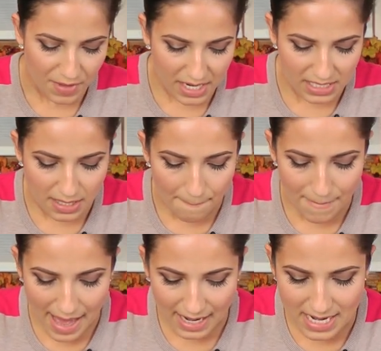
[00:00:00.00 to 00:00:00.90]
It is
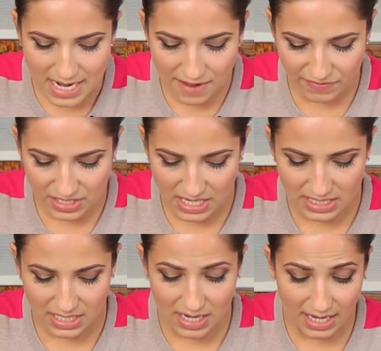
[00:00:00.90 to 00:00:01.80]

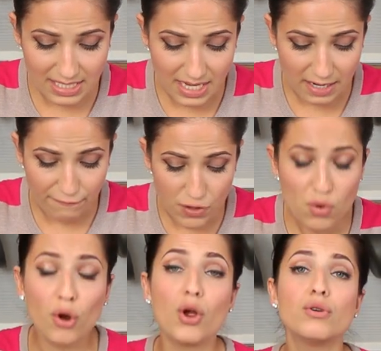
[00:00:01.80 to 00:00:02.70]
magnificent. And like I said, if
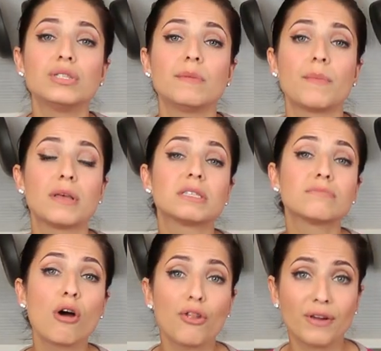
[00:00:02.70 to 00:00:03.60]
you are hosting maybe a
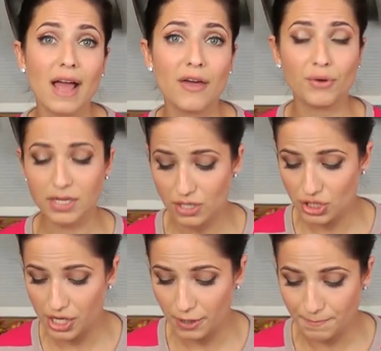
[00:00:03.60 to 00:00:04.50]
smaller gathering
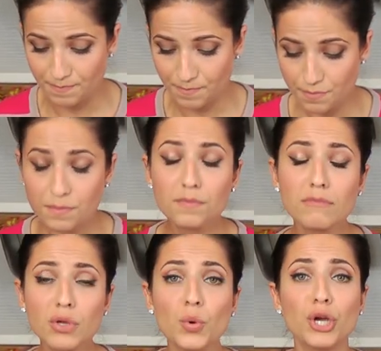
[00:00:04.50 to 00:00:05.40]
this year,
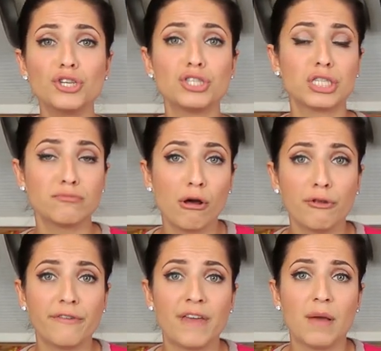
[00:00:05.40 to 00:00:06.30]
or you're just a
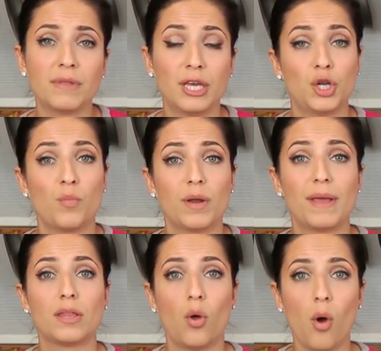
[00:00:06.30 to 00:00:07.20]
smaller family, you don't want to
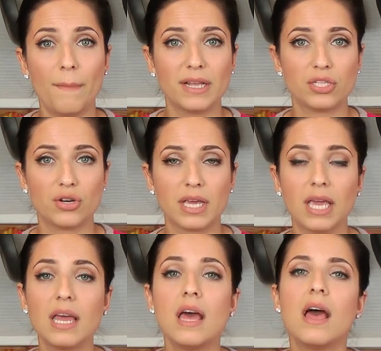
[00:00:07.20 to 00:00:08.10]
make the whole big
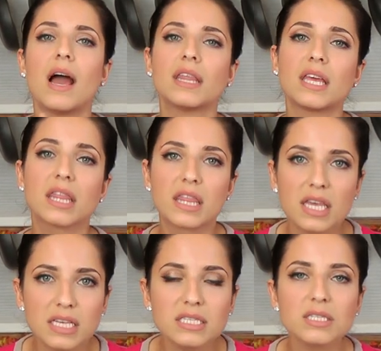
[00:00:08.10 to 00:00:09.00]
turkey, I think
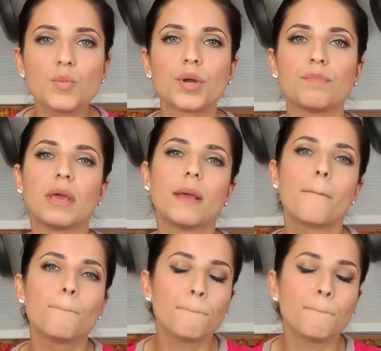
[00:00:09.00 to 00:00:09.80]
this would be